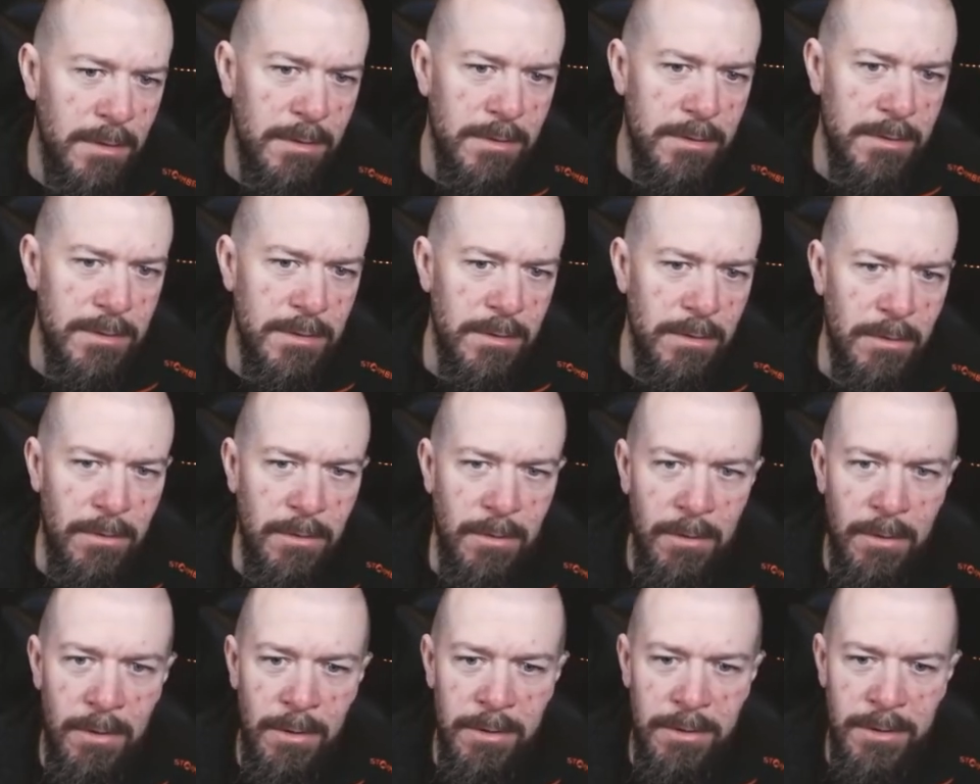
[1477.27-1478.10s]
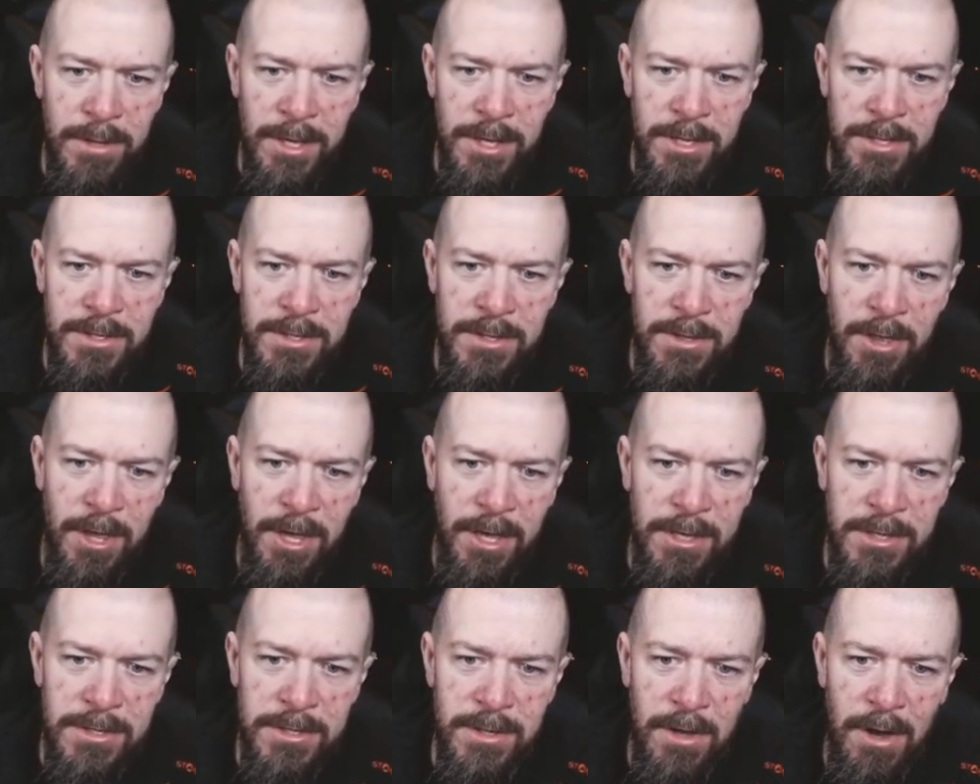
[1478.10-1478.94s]
So all these
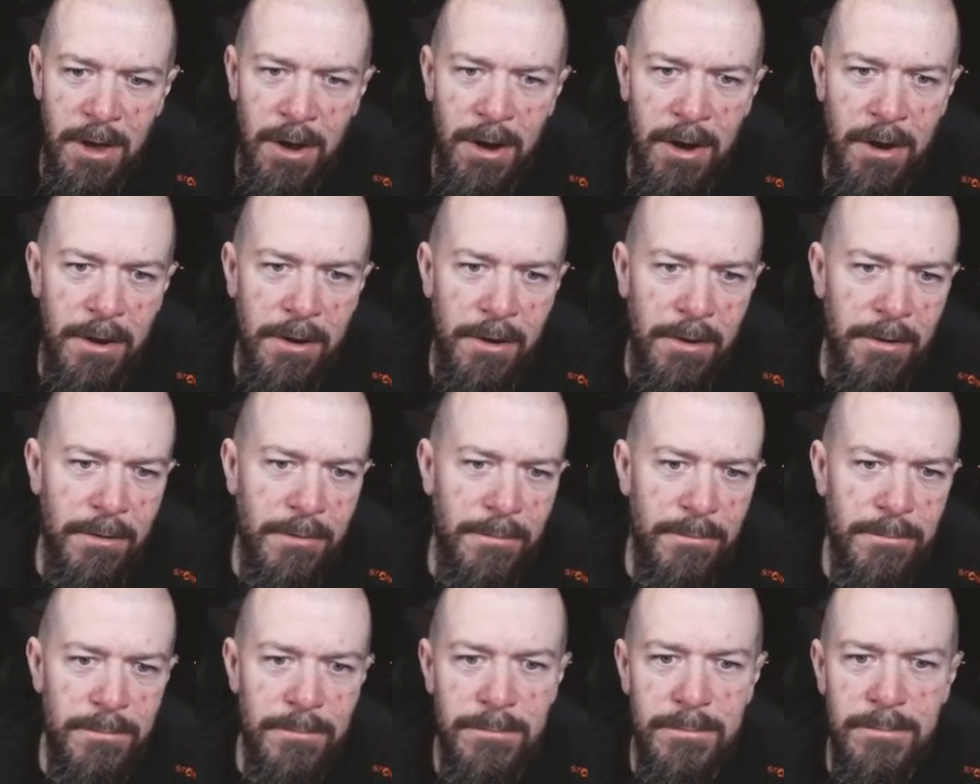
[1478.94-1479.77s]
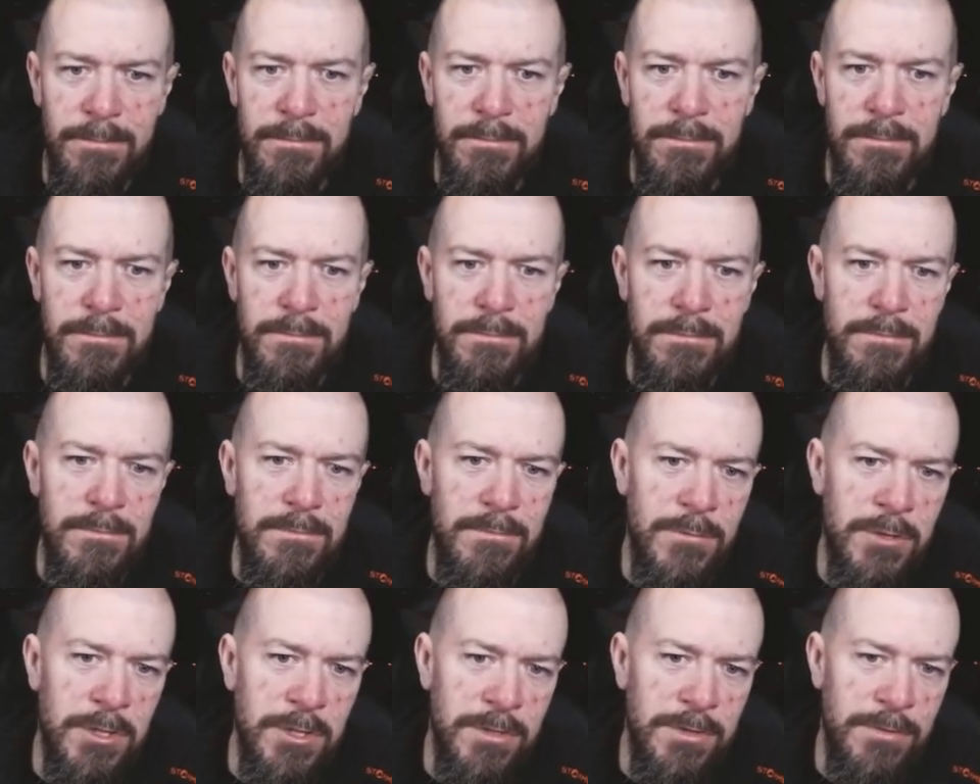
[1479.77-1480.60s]
things are
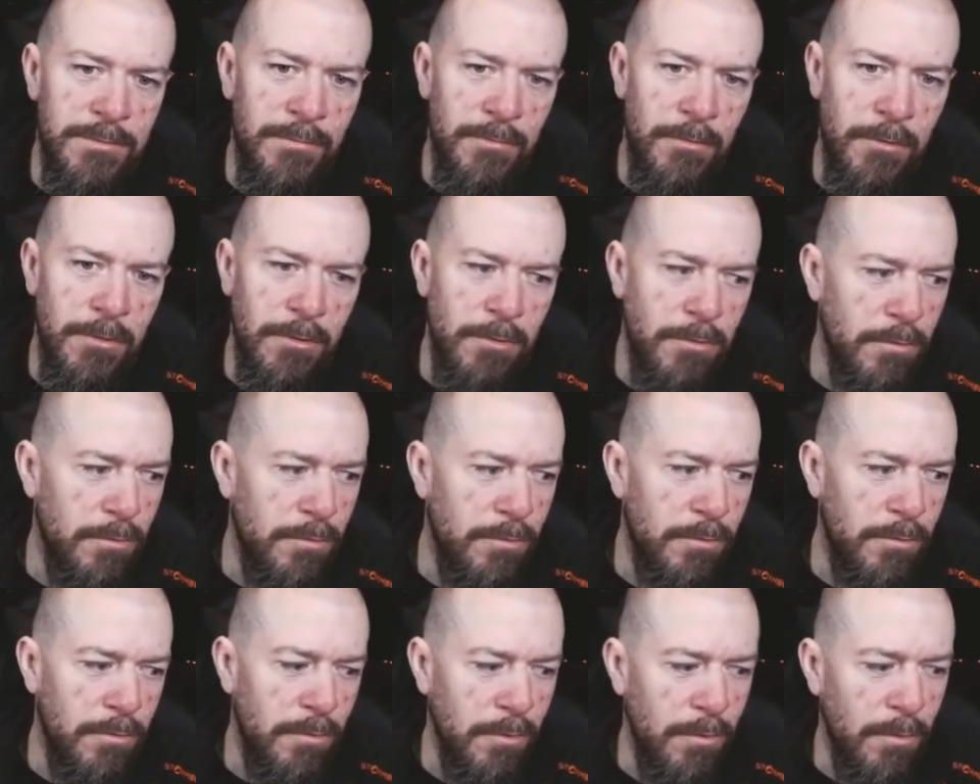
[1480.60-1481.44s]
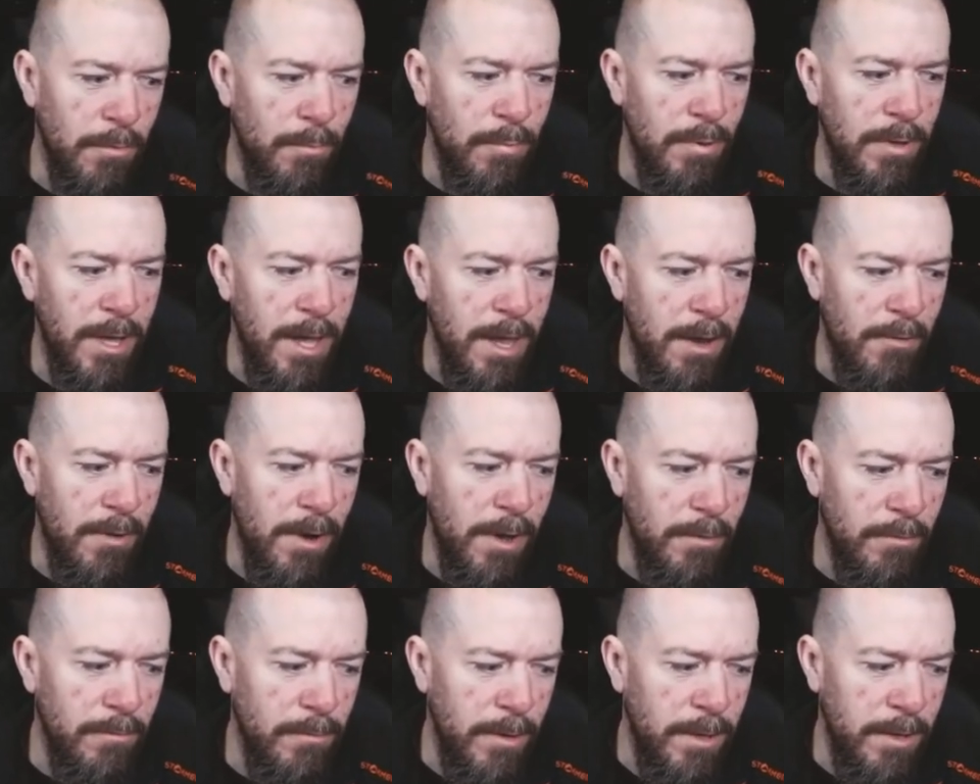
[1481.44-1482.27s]
just for you to play
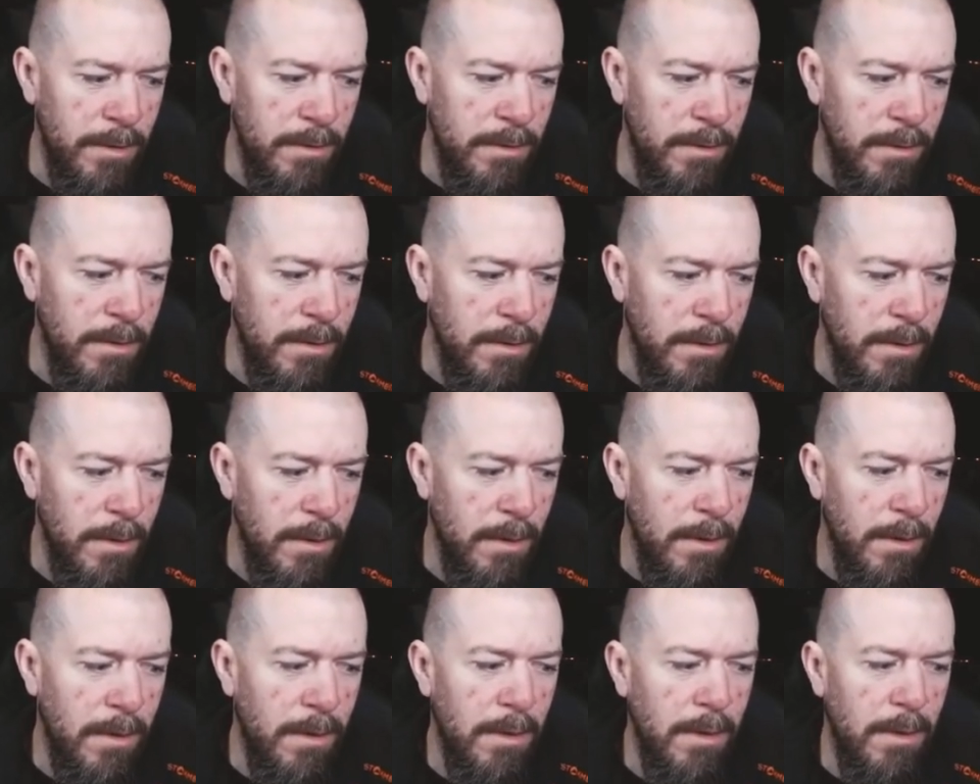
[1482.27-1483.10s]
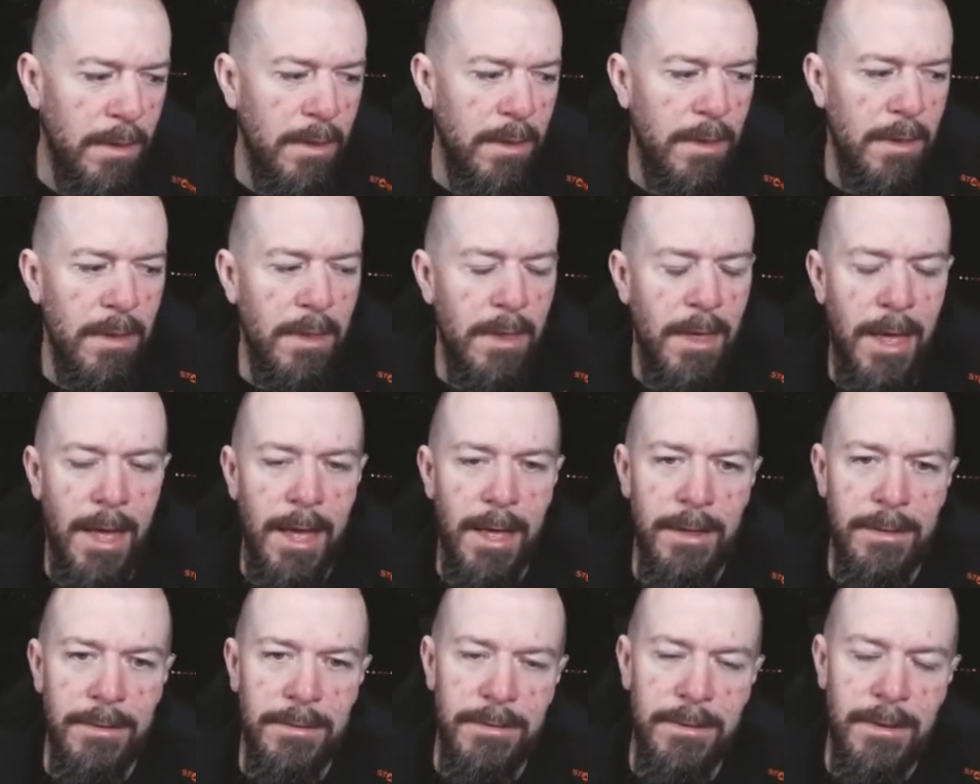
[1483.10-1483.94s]
around with
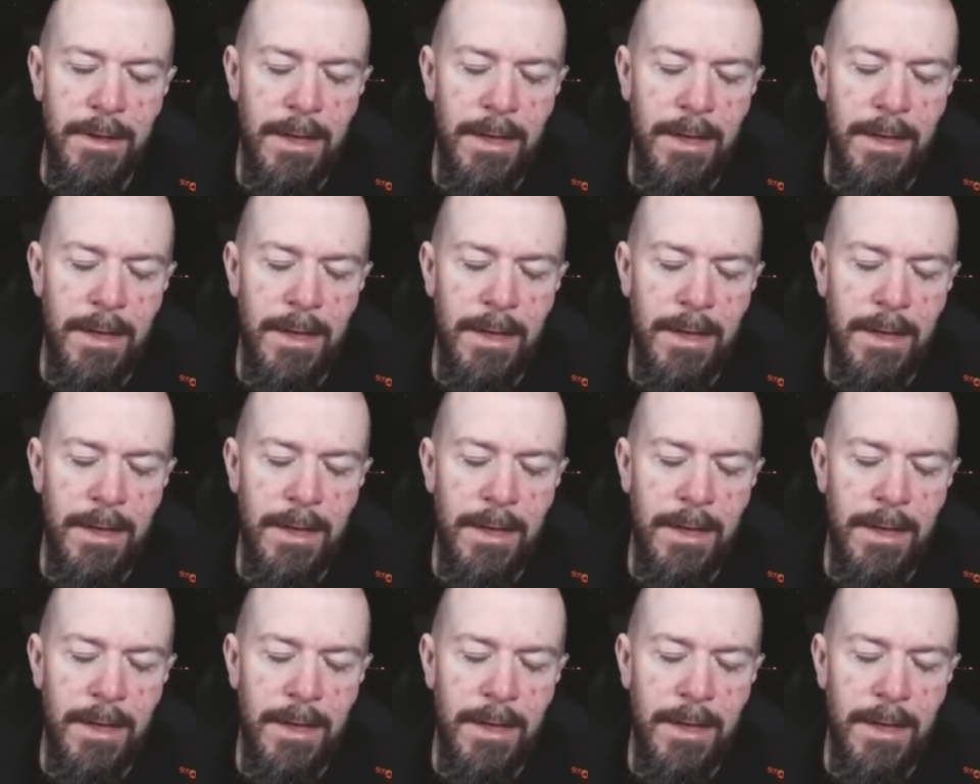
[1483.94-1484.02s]
and